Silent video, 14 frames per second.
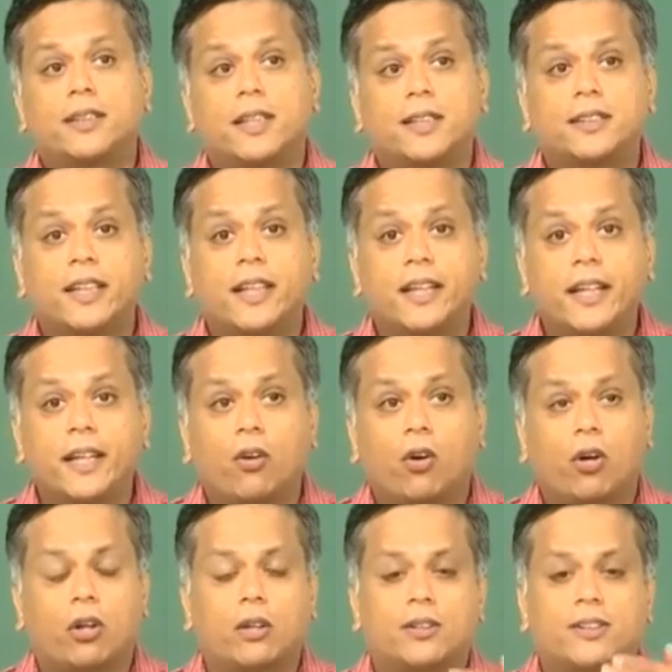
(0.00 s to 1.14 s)
sustaining
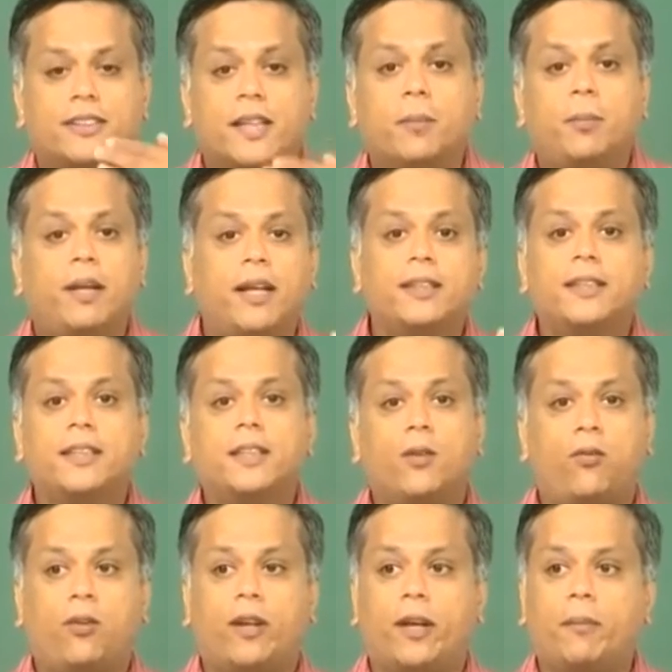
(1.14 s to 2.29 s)
or stabilizing the
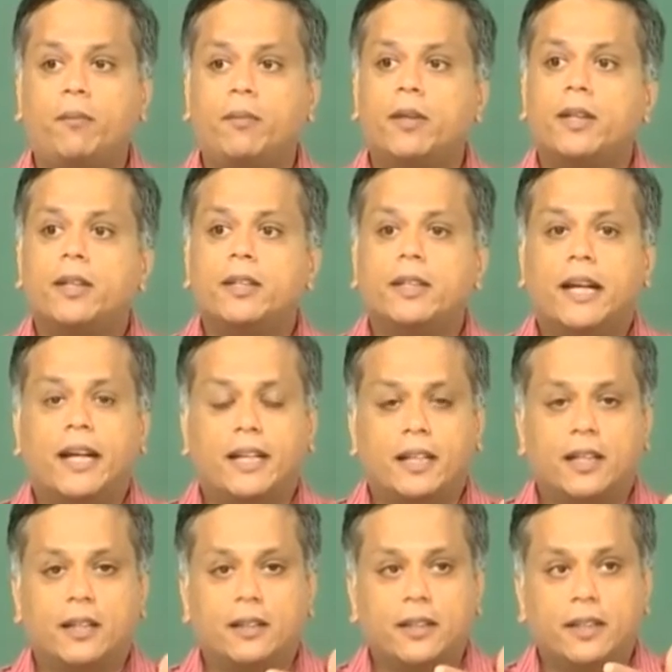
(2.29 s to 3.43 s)
flame at
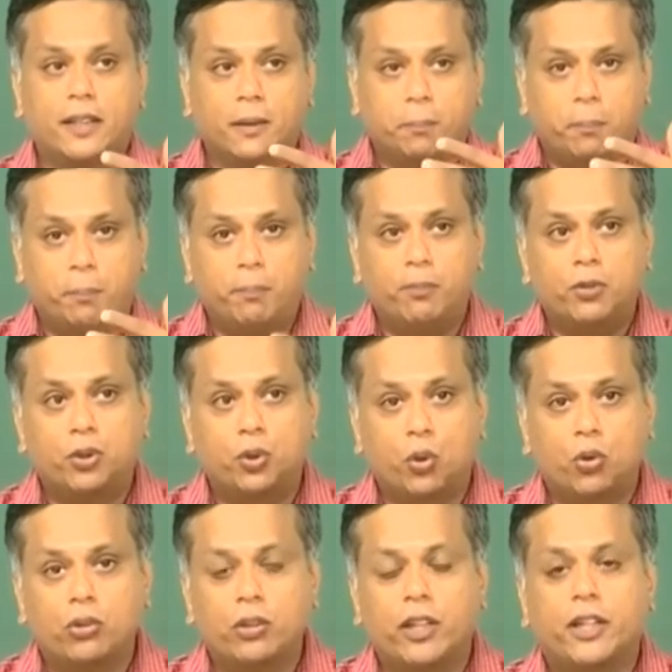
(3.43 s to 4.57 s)
in a
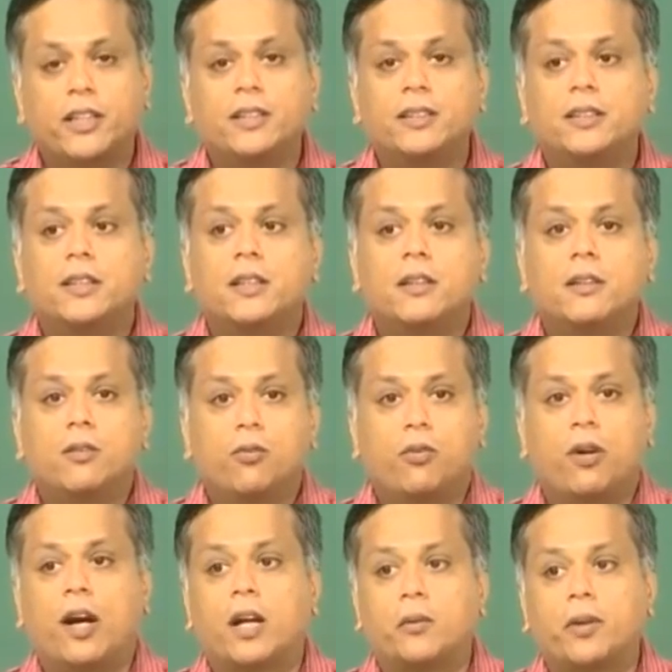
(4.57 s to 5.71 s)
zone that is
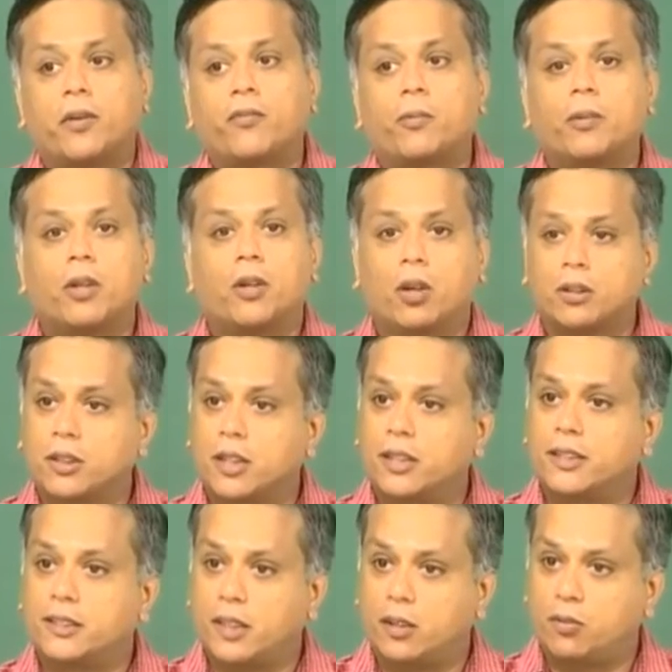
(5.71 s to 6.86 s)
far away from the nozzle
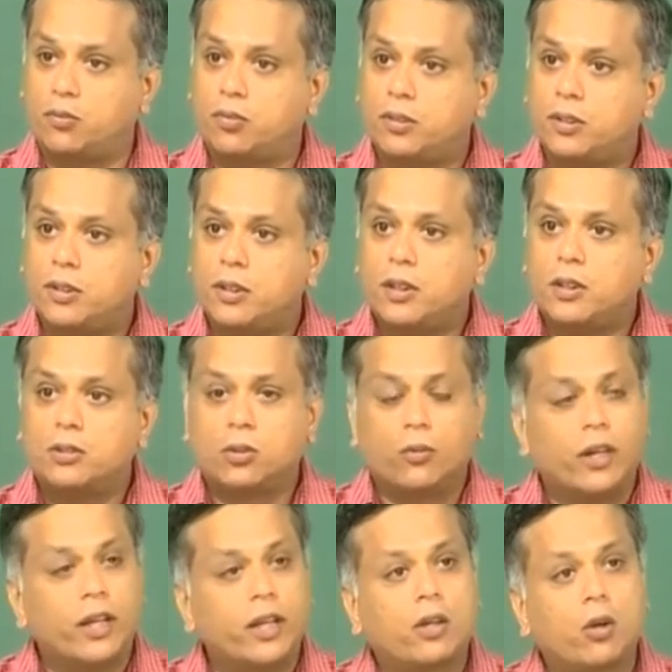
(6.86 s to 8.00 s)
itself. So,
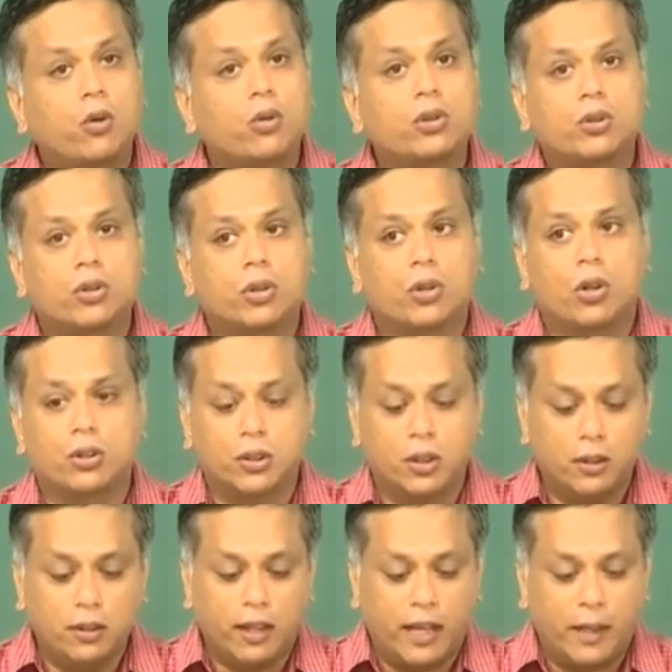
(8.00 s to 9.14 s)
very close to the
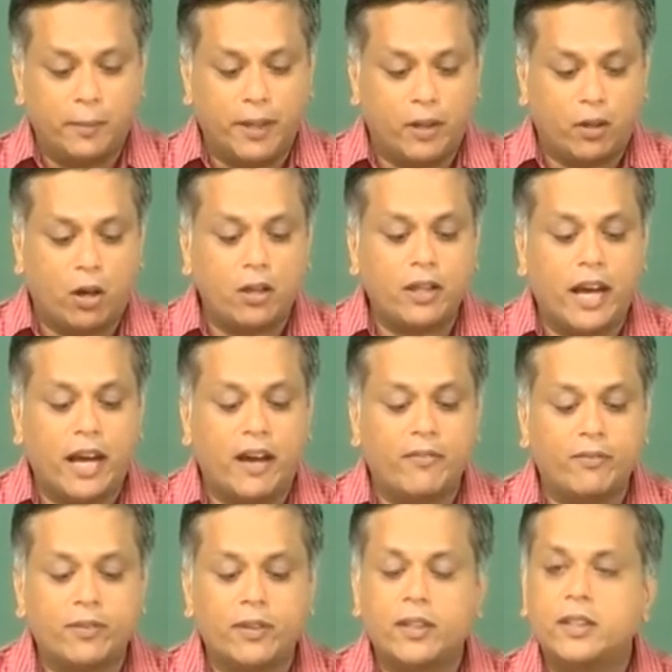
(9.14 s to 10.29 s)
nozzle, I may not
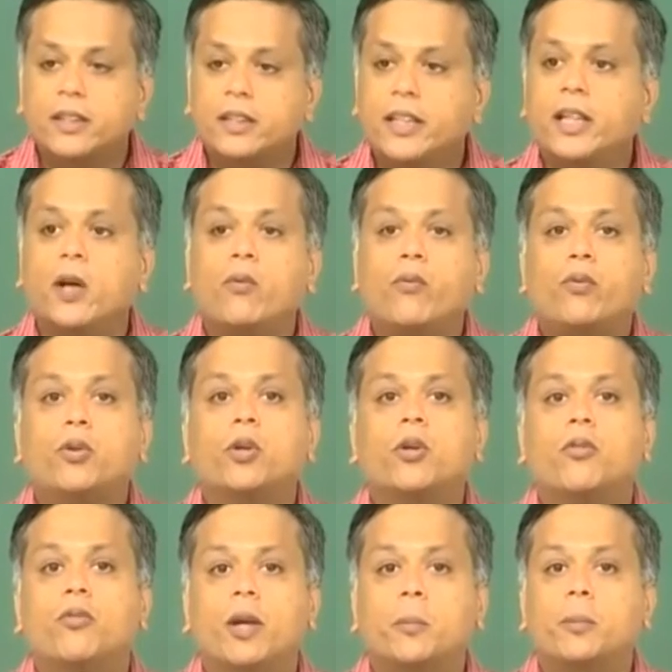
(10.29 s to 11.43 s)
have enough
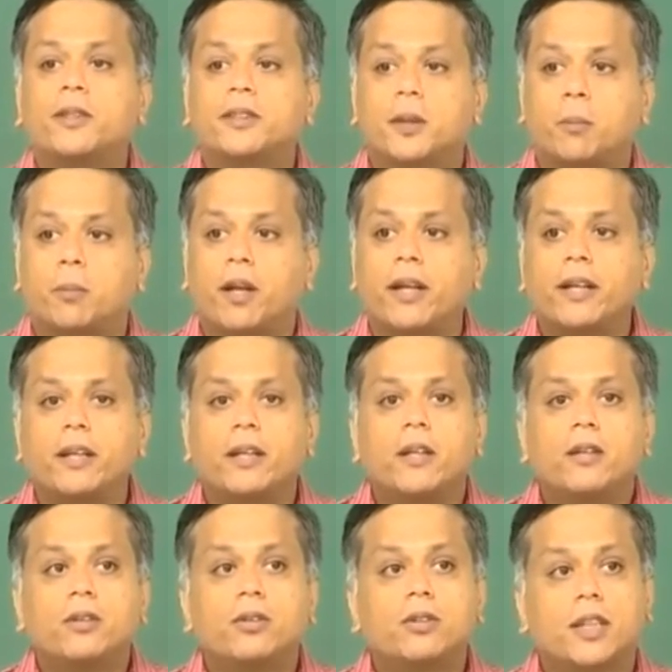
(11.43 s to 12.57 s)
fuel vapor supply
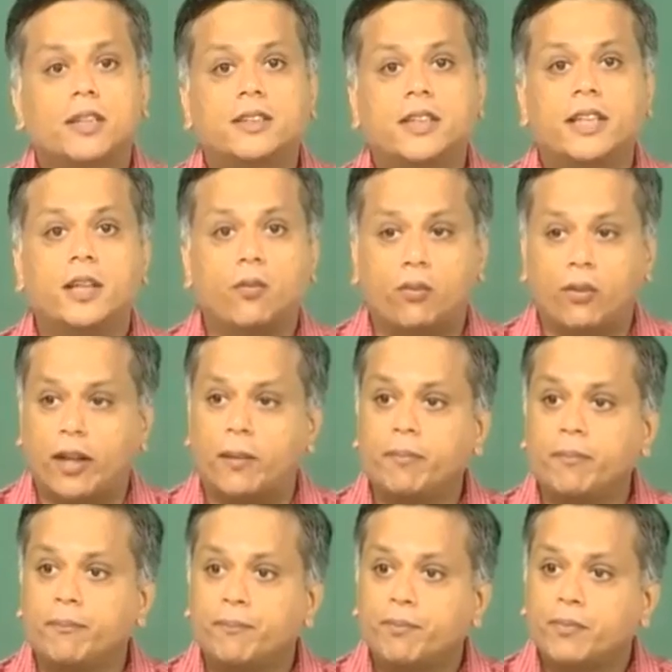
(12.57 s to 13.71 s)
to sustain a flame,